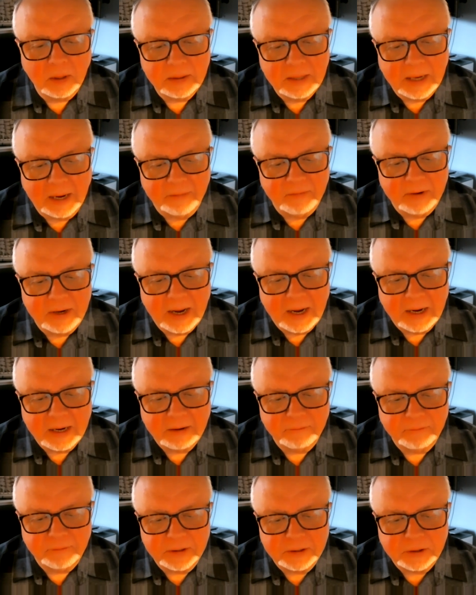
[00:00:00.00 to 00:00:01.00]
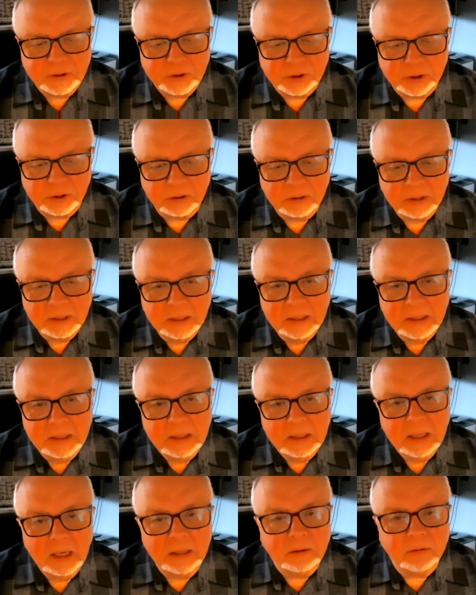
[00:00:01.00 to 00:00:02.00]
David Hackett Fisher
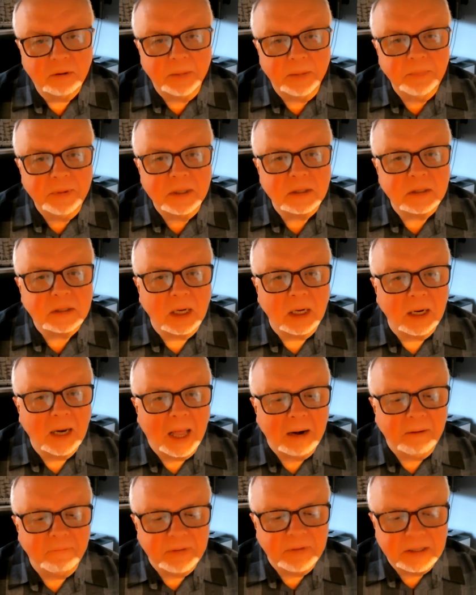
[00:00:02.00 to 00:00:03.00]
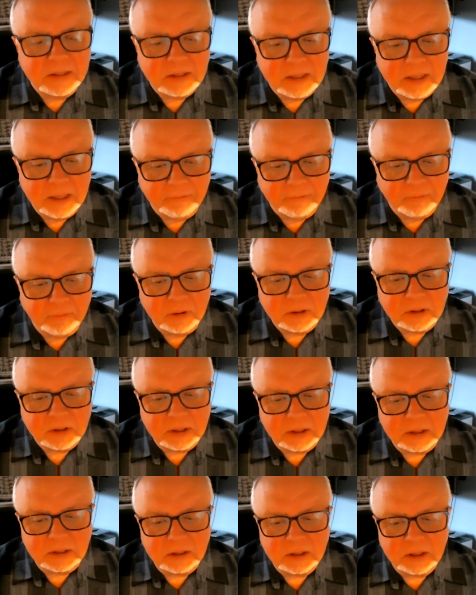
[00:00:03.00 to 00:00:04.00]
attributes a lot of these
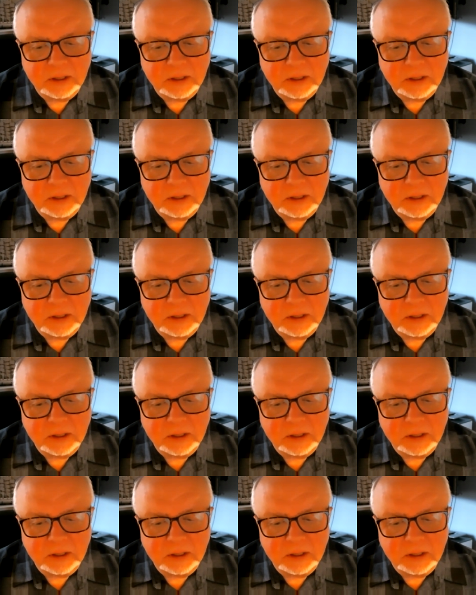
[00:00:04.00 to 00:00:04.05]
differences